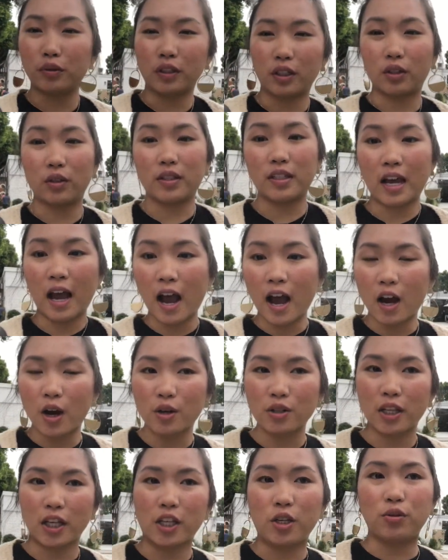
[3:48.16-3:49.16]
little
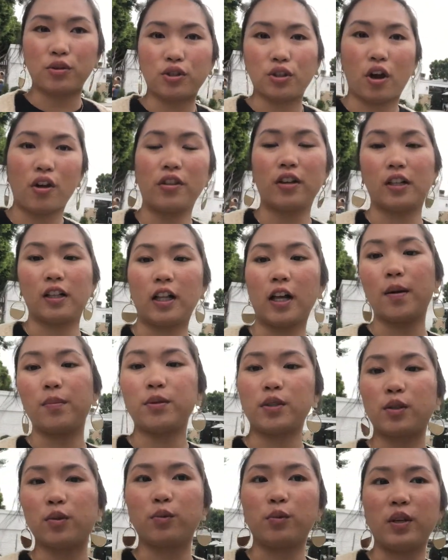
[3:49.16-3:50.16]
town like you saw in the
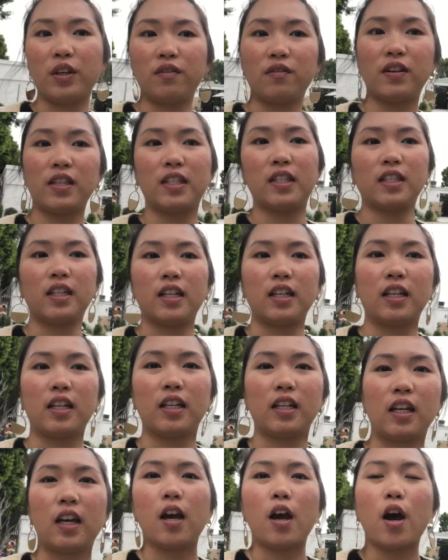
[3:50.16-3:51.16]
clips. We
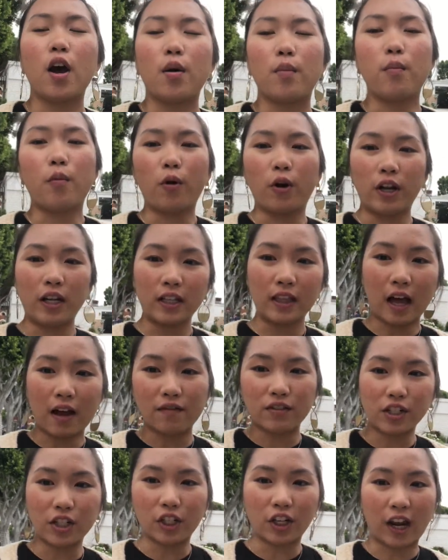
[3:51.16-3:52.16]
visited Morning
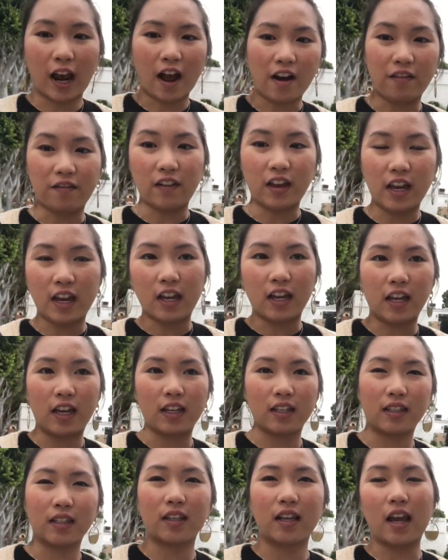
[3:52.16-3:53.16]
Lavender Cafe
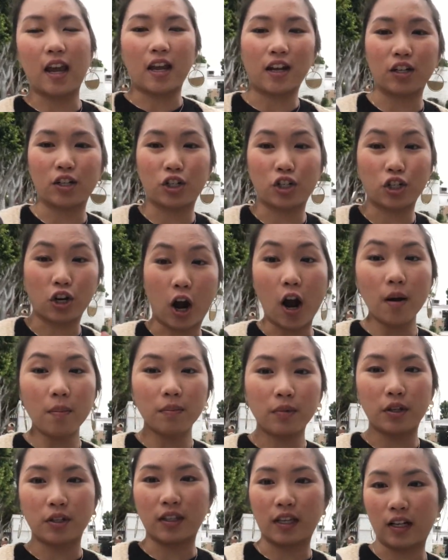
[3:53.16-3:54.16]
and Shop.
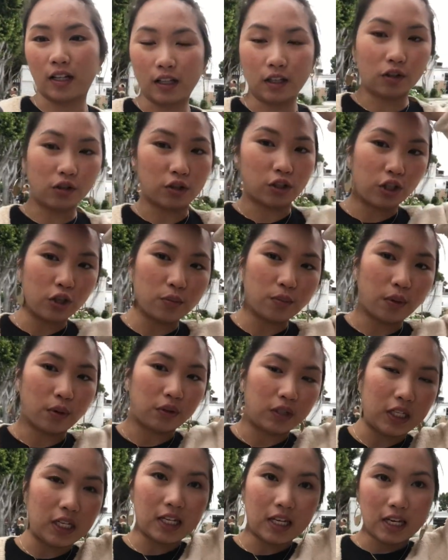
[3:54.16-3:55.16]
There's like a little cute
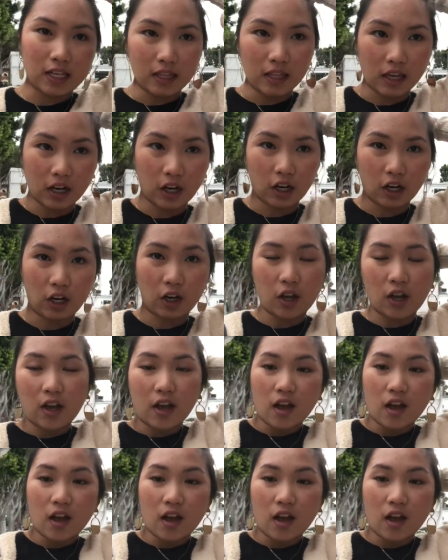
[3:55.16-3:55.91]
boutique in there.